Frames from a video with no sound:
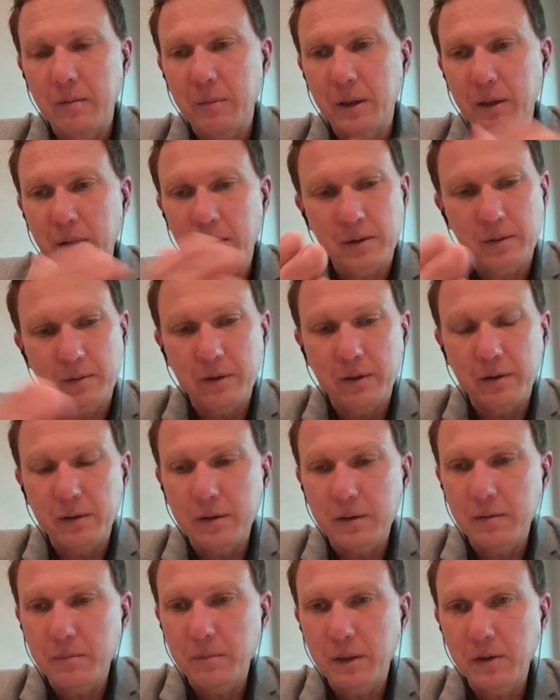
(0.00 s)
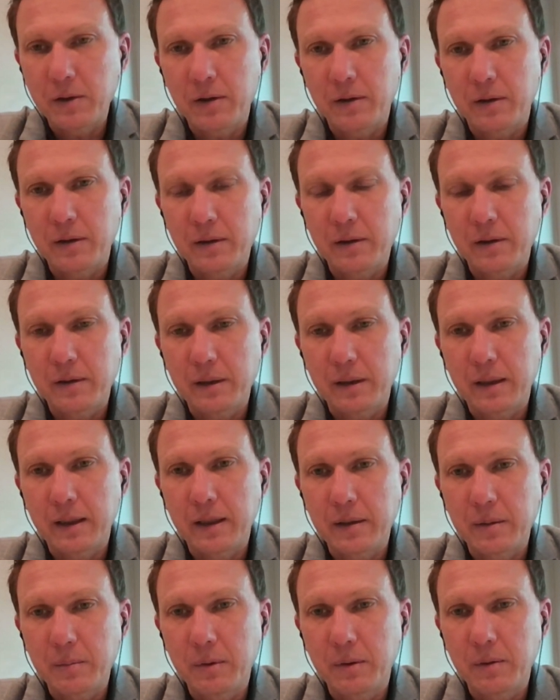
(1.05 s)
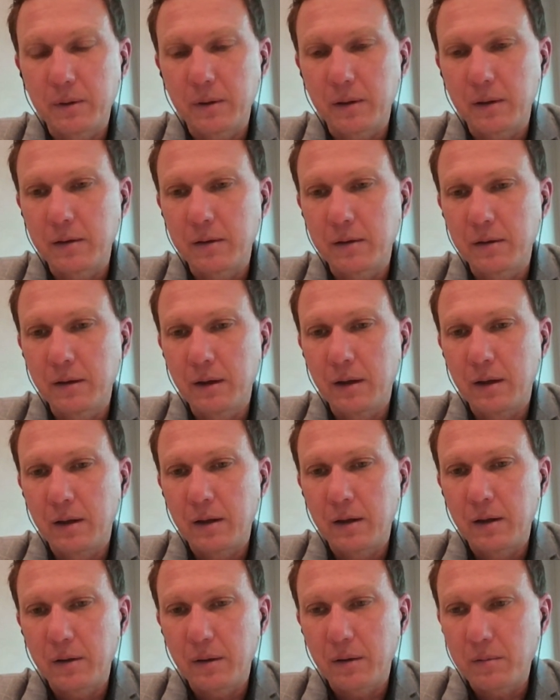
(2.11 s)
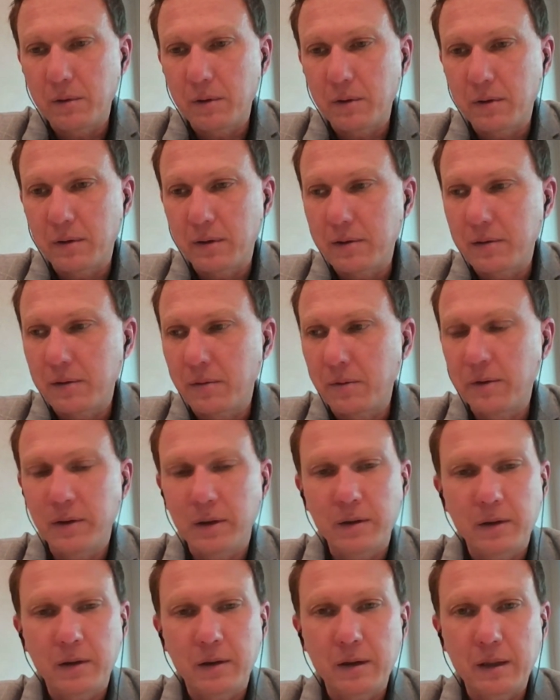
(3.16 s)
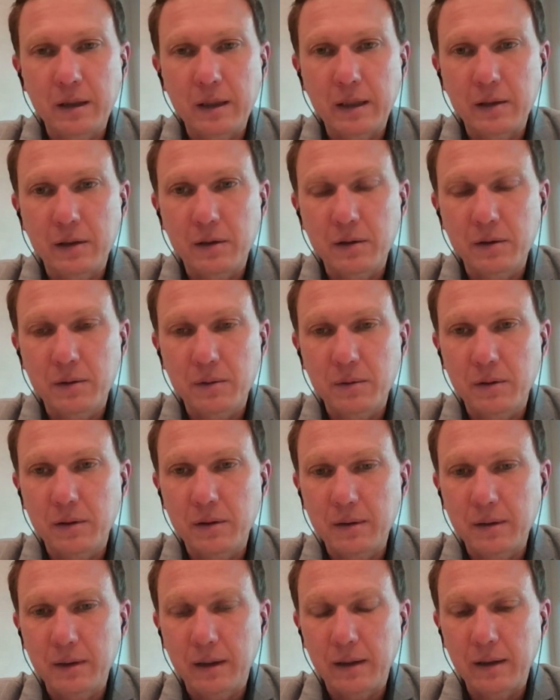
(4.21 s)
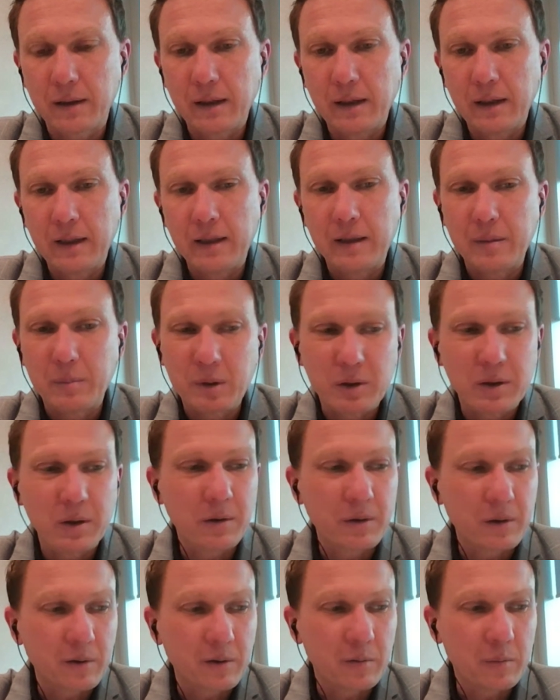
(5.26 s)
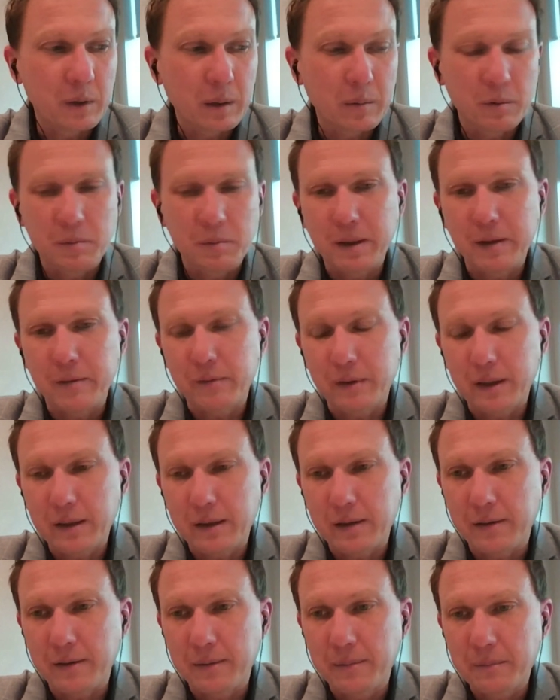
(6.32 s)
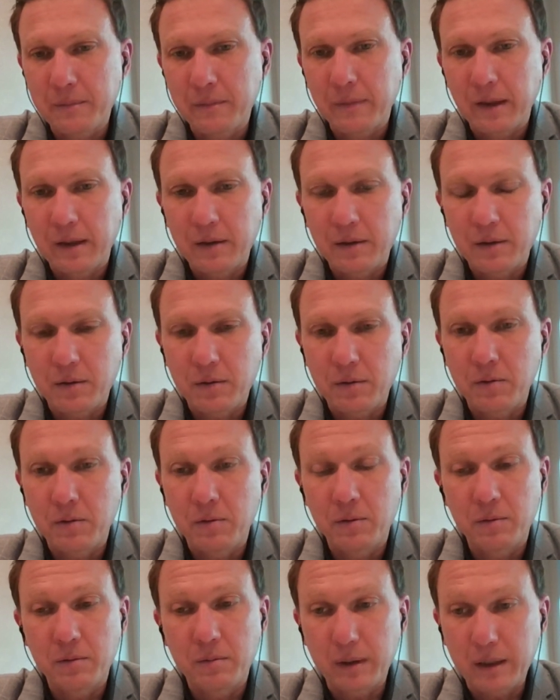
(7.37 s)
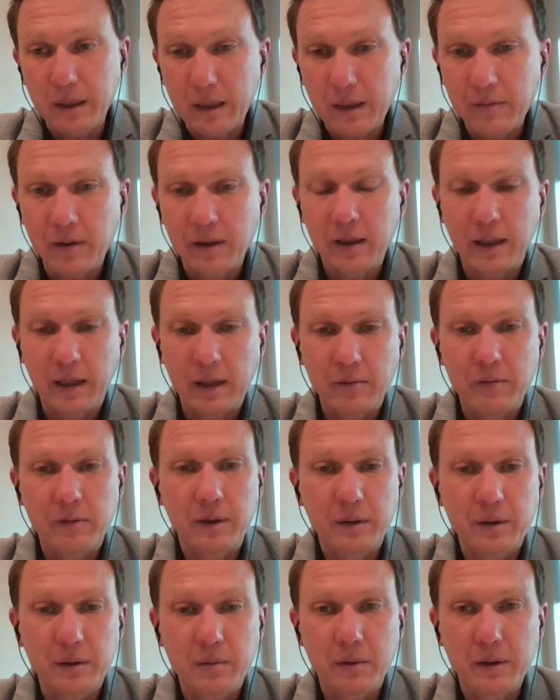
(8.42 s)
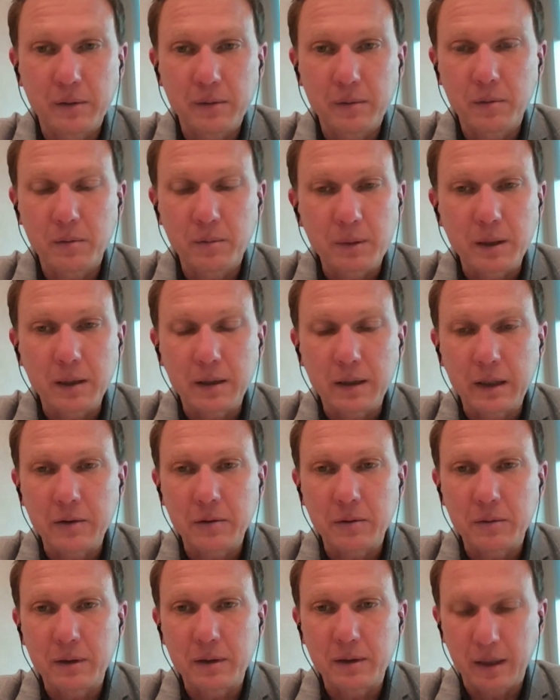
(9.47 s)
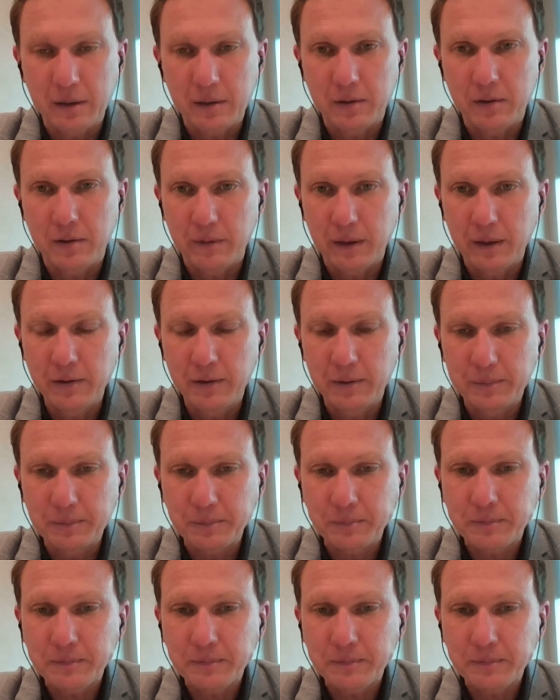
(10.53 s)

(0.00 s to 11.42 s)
Because if I just mention this as a last point, what is also known and understood is that the majority of people by far do recover and find a way through a big natural disaster event,